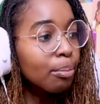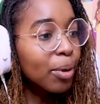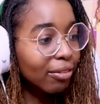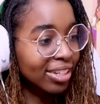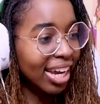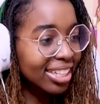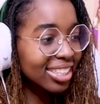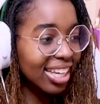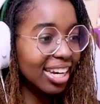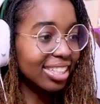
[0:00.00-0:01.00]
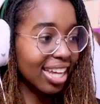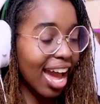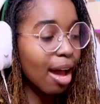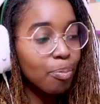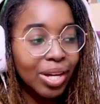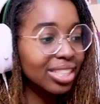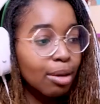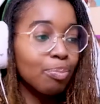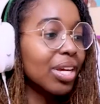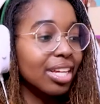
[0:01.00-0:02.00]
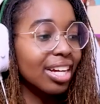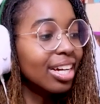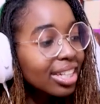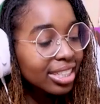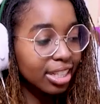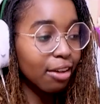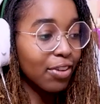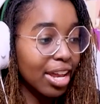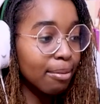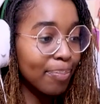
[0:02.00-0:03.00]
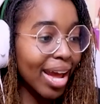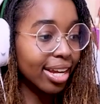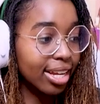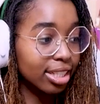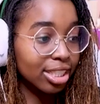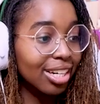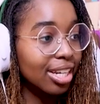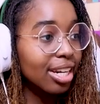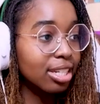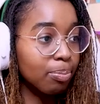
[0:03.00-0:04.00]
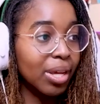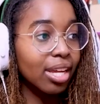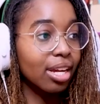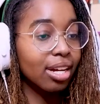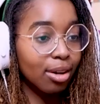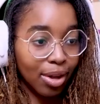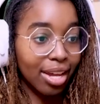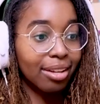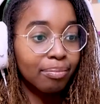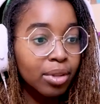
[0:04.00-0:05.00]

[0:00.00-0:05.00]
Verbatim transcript: BF kicked in as happy as can be. GF headed back because she needed to pee. Okay.